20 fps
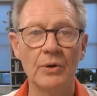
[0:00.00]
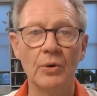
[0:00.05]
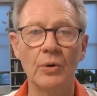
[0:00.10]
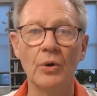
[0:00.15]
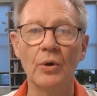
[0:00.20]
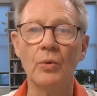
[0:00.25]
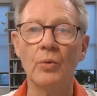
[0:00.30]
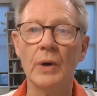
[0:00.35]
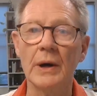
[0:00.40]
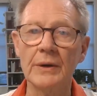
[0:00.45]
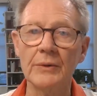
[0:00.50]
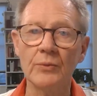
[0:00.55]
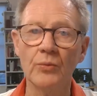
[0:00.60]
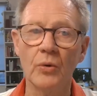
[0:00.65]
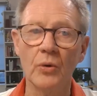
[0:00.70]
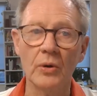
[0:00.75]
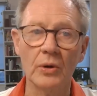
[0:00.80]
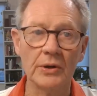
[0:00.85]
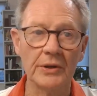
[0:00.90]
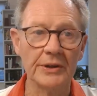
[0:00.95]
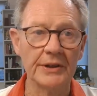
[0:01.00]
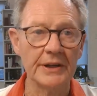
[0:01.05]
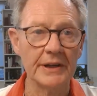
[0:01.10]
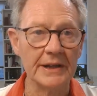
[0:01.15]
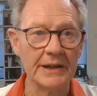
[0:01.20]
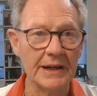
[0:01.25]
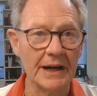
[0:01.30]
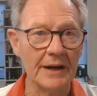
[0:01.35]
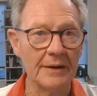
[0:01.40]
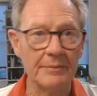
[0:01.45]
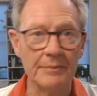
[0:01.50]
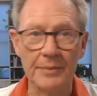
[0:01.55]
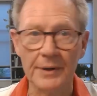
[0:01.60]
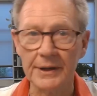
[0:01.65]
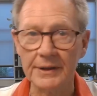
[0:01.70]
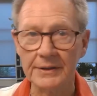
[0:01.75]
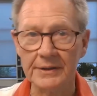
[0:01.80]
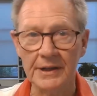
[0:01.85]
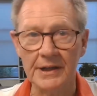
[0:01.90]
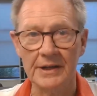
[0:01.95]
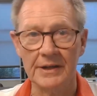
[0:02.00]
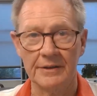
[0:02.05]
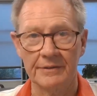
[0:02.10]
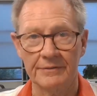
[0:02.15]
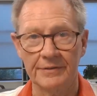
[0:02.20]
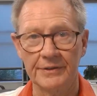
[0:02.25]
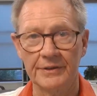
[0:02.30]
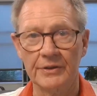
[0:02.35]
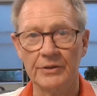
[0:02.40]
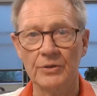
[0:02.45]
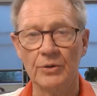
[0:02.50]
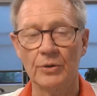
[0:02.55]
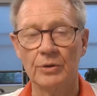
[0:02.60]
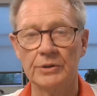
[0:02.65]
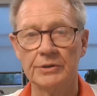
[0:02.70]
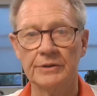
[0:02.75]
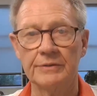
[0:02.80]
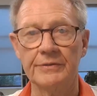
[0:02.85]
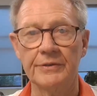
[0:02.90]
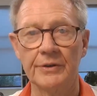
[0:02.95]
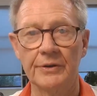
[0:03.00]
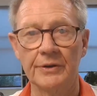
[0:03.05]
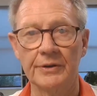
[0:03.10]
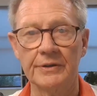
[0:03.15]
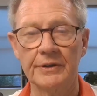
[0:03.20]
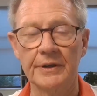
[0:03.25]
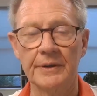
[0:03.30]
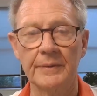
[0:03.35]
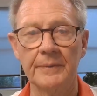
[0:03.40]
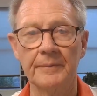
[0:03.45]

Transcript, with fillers: or one wall that he can't break down for the cause of unity.